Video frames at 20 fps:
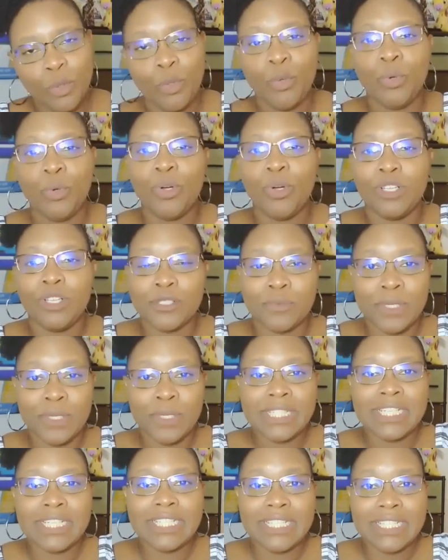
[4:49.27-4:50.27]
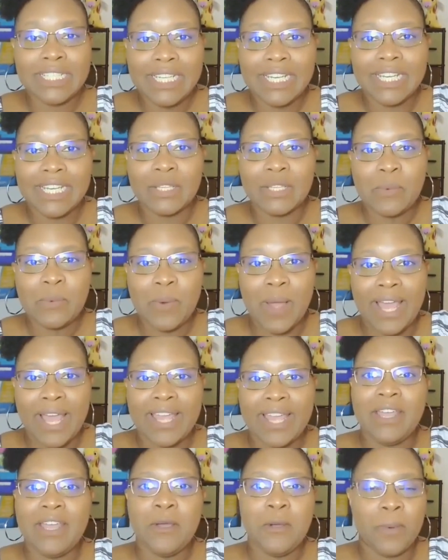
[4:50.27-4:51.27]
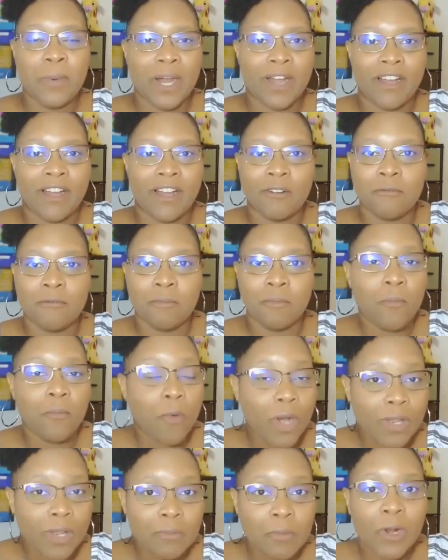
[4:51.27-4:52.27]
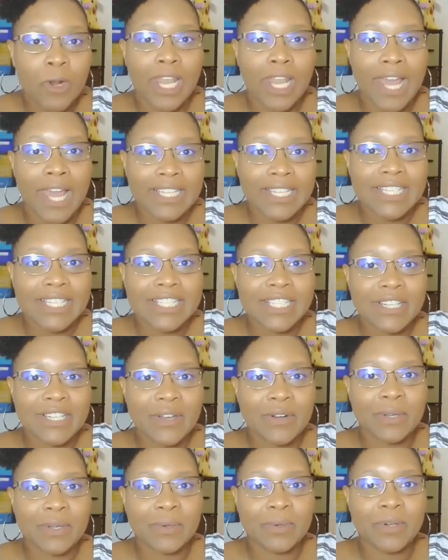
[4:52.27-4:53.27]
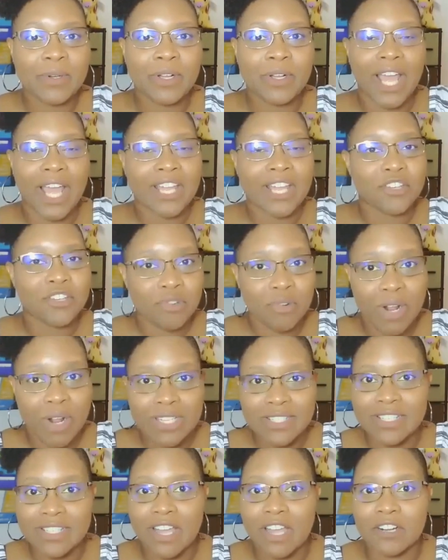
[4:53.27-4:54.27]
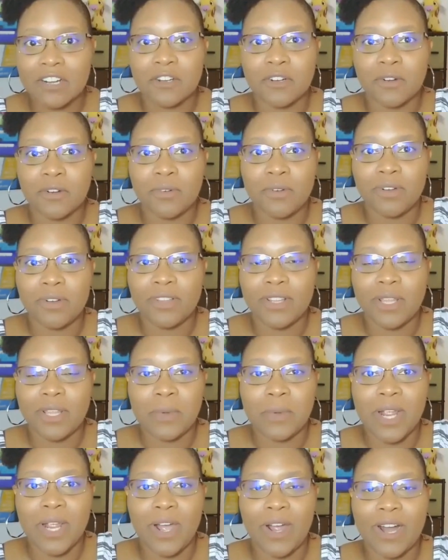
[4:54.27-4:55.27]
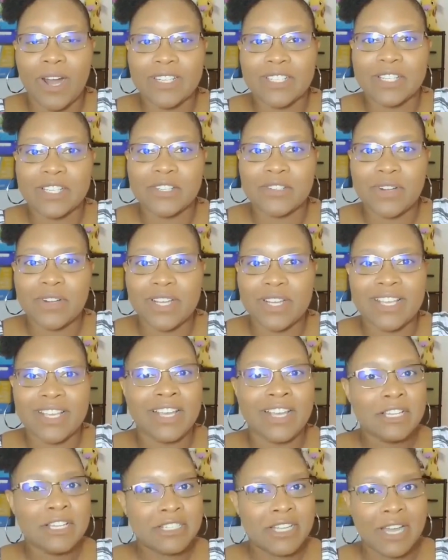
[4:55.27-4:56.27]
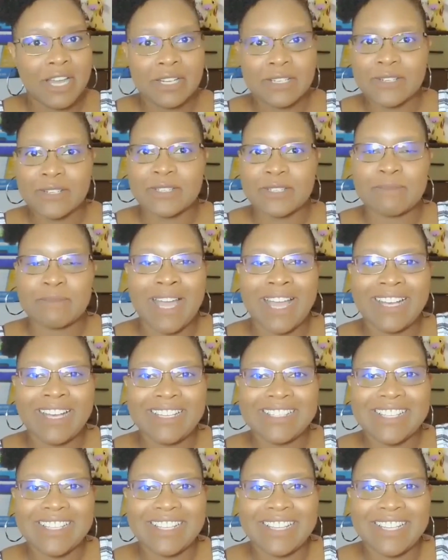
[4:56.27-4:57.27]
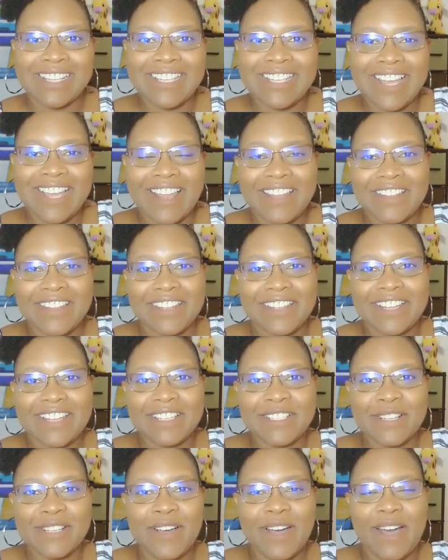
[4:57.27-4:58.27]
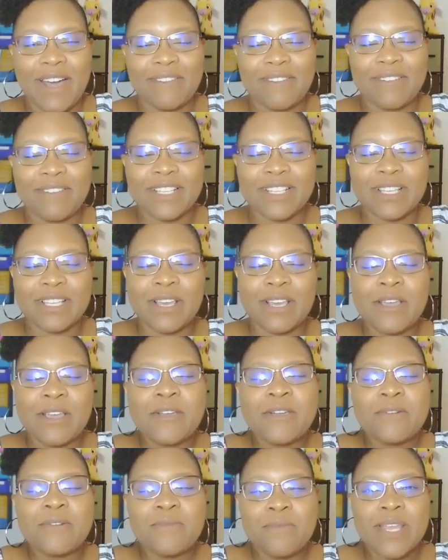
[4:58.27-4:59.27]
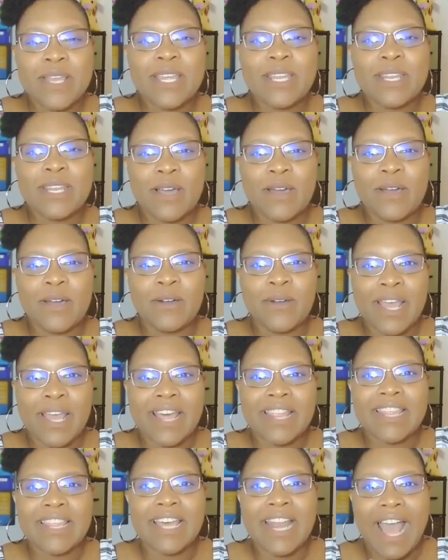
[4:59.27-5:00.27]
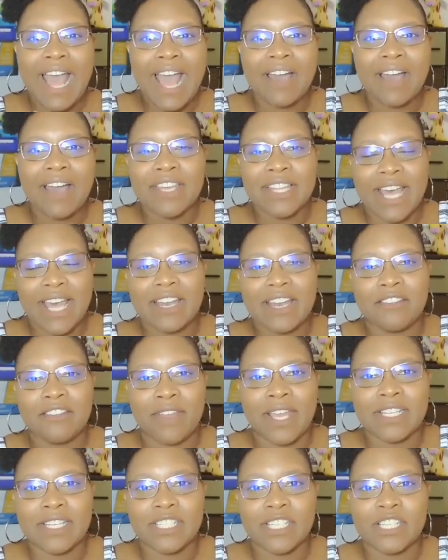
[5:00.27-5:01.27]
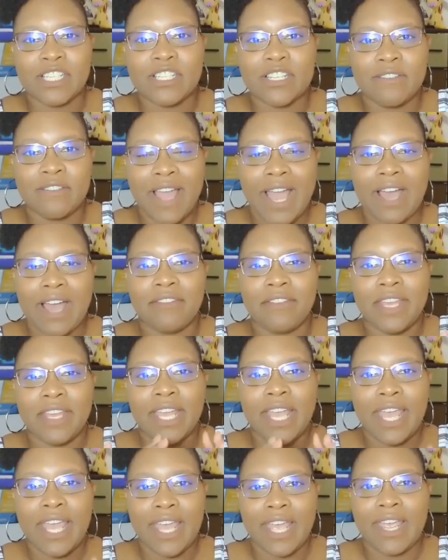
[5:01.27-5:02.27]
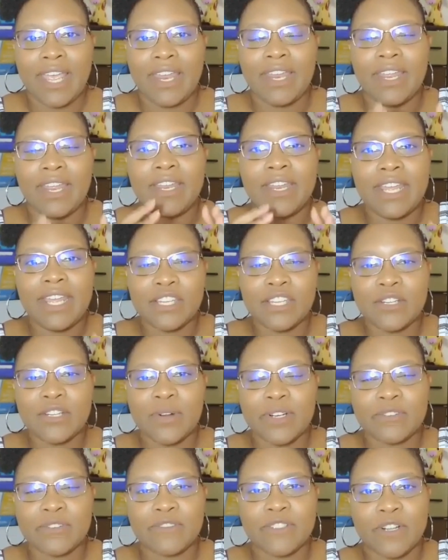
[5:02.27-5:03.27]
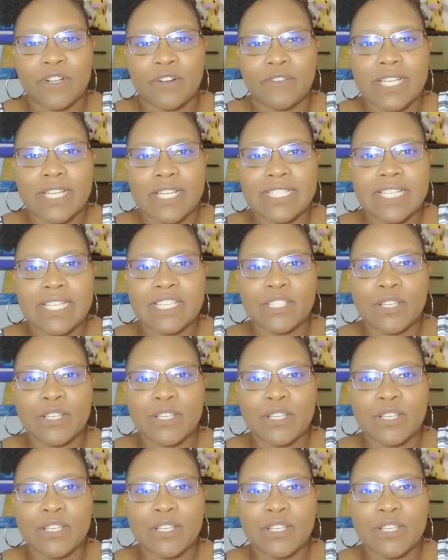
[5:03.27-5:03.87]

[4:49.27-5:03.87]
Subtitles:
Google is really leading the way, where we're more likely to go to Google and trust Dr. Google than we are to trust Dr. Smiles in the dental office, we know that having that advantage of having an integrative service